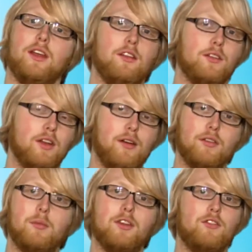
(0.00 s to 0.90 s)
It doesn't have
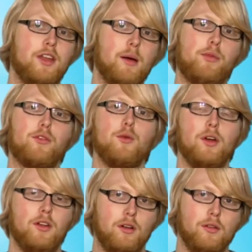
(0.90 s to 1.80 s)
as much depth to
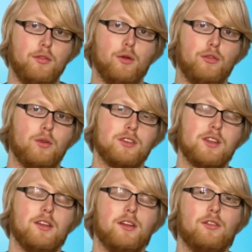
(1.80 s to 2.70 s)
it and all of those sorts
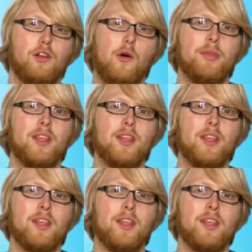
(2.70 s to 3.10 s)
of things. So